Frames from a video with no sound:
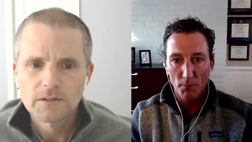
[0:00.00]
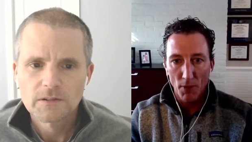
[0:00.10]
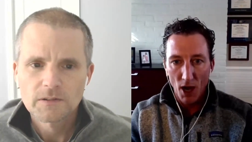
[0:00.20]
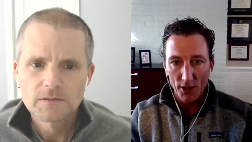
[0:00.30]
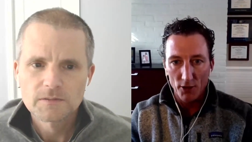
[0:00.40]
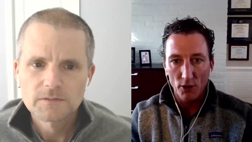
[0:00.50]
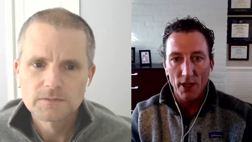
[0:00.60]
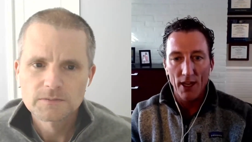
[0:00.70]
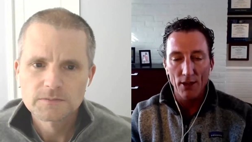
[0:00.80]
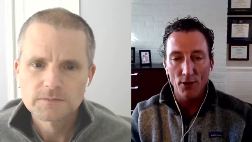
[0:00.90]

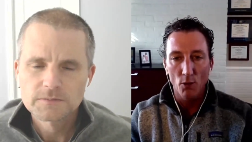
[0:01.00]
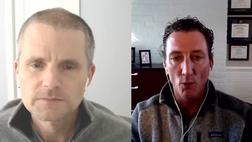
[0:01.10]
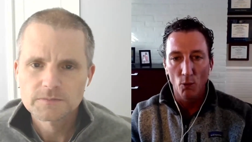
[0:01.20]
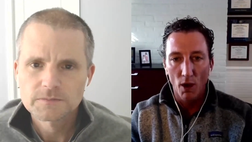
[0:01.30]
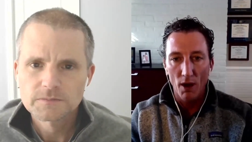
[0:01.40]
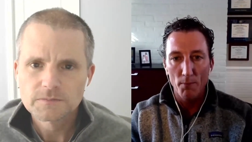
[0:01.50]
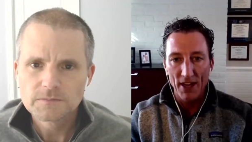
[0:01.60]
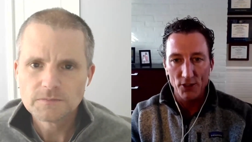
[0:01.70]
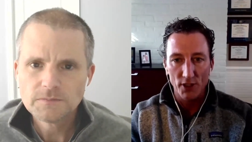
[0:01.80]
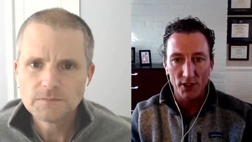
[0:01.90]
Speaker 1: model and what
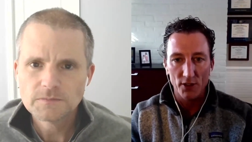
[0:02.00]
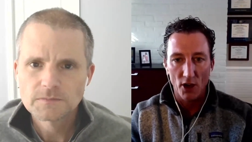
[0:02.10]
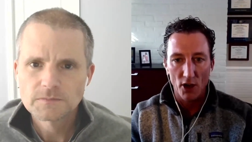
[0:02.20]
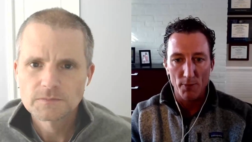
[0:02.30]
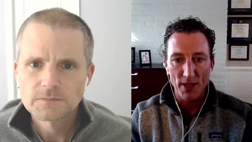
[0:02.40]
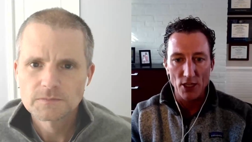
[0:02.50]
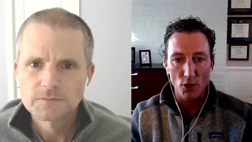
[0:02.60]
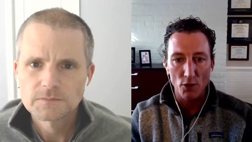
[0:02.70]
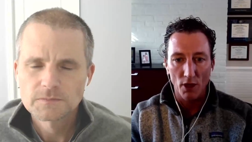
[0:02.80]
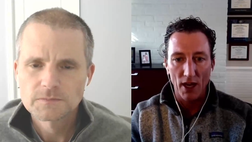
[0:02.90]
metrics are being
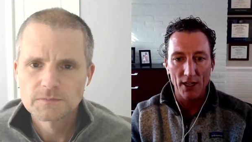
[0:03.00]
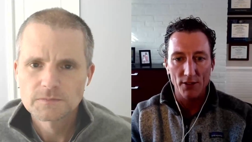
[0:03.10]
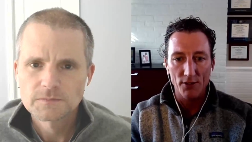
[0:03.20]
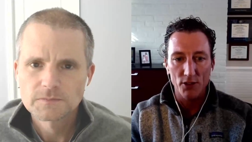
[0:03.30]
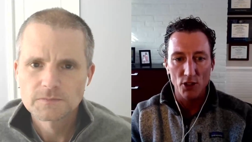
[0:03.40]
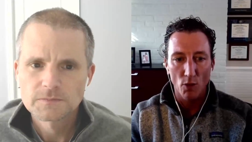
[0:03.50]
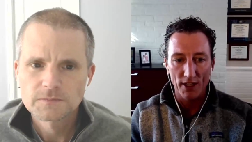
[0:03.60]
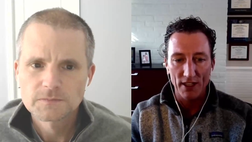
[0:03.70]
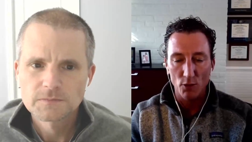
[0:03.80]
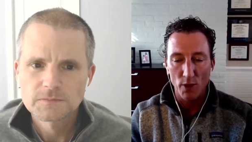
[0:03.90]
utilized. Do you
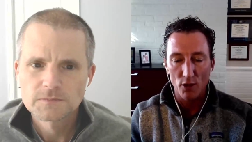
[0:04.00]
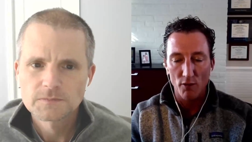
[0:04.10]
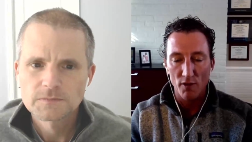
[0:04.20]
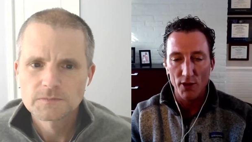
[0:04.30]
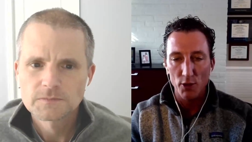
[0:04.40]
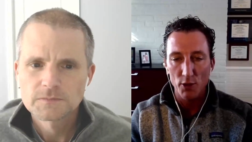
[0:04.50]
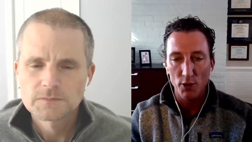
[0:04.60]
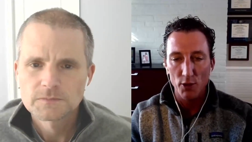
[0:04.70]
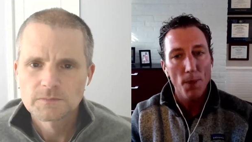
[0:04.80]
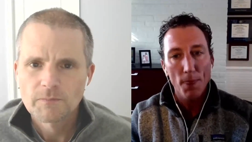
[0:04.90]
want to give a quick overview?
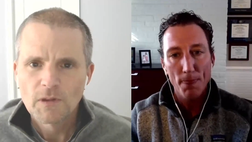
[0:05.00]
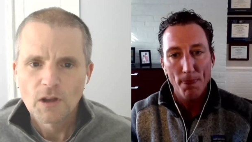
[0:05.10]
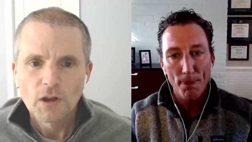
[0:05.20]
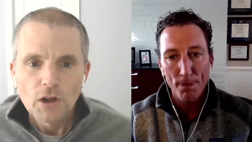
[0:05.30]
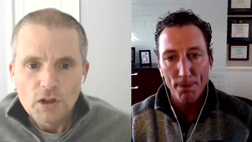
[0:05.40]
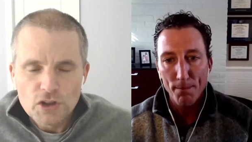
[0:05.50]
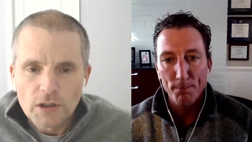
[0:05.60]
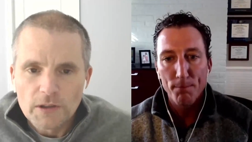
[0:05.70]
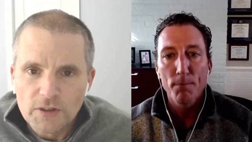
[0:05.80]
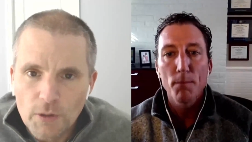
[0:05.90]

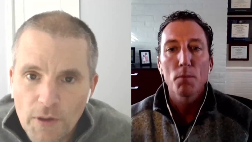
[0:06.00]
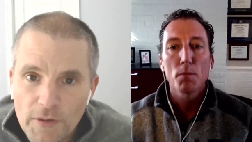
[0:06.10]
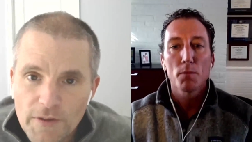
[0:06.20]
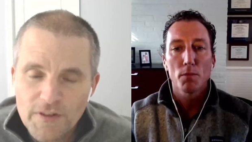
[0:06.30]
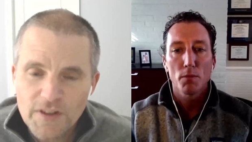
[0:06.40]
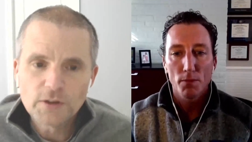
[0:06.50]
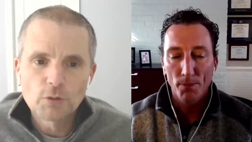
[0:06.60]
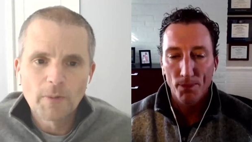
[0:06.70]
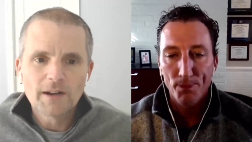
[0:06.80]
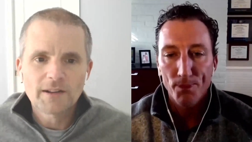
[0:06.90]
Speaker 2: Sure. So the VC2
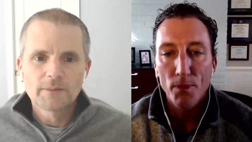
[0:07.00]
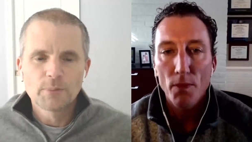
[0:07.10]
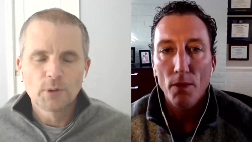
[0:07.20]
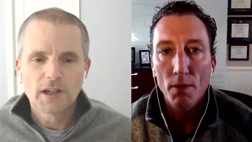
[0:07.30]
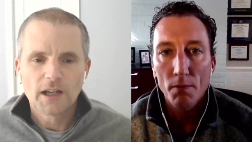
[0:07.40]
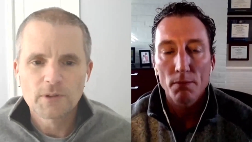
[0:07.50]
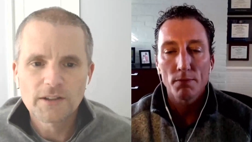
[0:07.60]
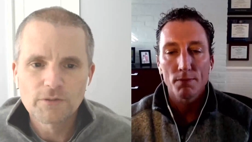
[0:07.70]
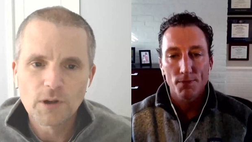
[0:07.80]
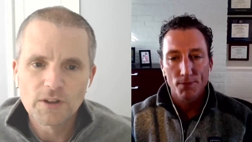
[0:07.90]
model in the book, I
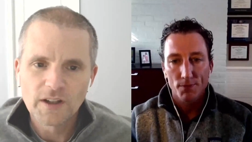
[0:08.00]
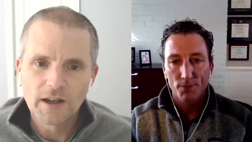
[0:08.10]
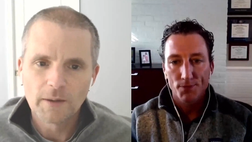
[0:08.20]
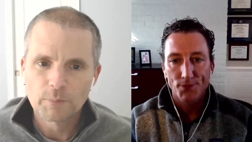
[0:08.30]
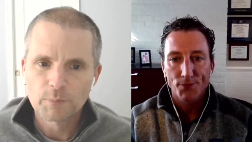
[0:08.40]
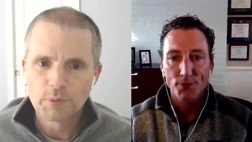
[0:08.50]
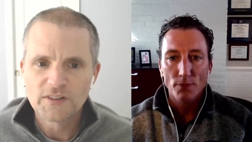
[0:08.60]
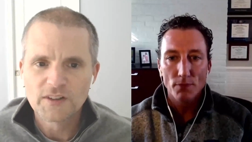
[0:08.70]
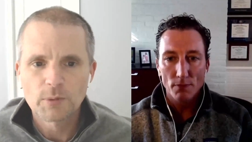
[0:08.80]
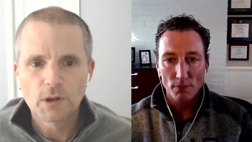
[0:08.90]
believe, was
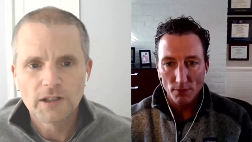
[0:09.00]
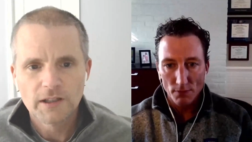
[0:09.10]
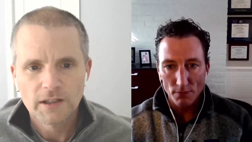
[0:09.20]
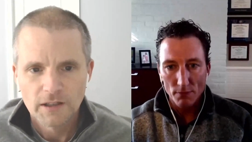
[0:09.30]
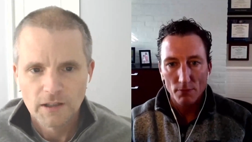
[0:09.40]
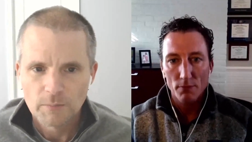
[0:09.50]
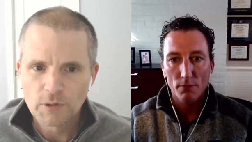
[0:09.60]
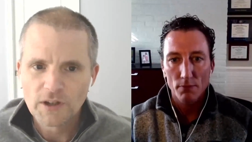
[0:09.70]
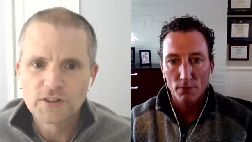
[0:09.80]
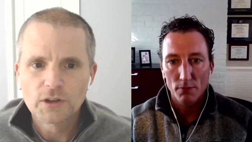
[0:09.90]
price to book,
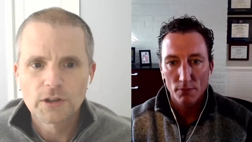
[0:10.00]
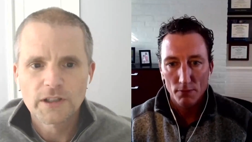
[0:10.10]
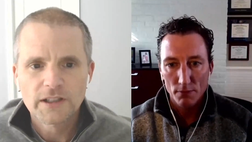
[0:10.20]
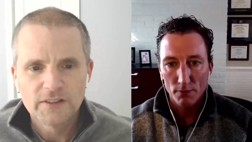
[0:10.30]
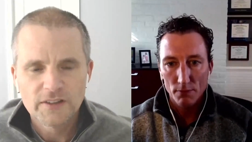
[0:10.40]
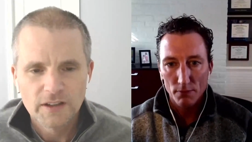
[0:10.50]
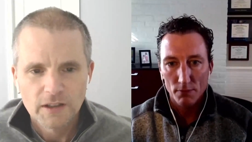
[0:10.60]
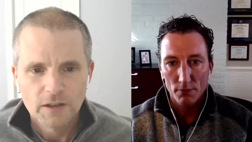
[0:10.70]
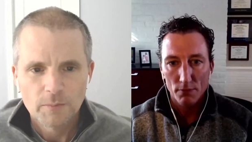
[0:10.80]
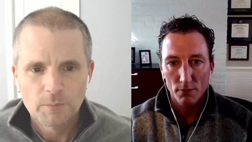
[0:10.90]
price to earnings,
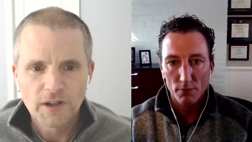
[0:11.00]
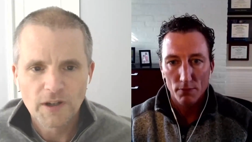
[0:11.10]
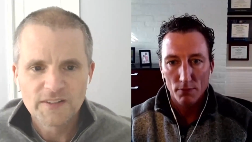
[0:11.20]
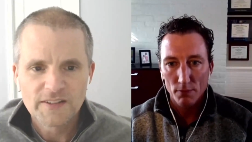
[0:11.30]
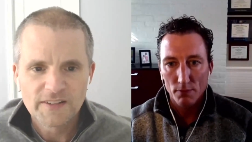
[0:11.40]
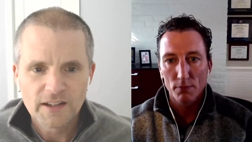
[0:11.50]
price to